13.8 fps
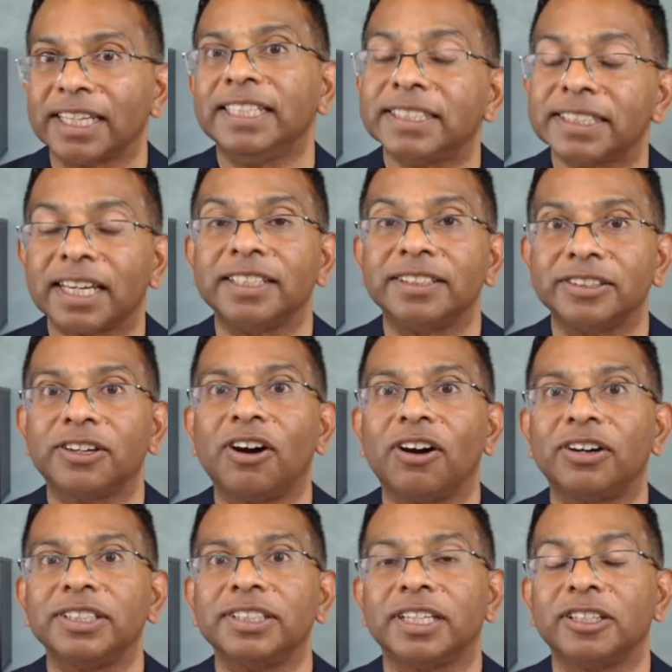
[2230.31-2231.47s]
insights you got
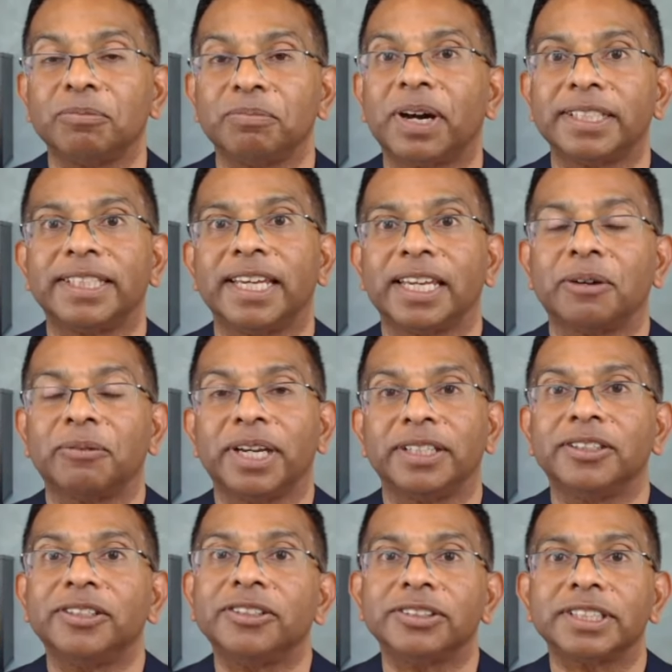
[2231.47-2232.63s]
that you might take away and
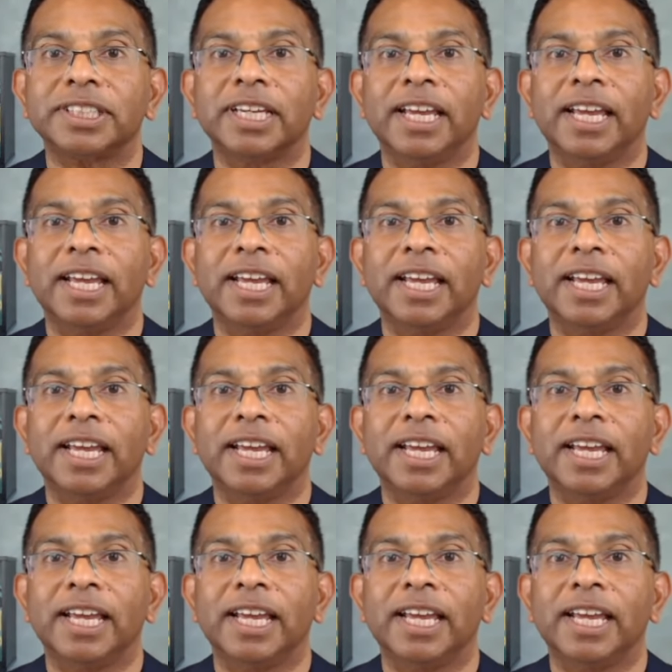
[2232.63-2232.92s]
use.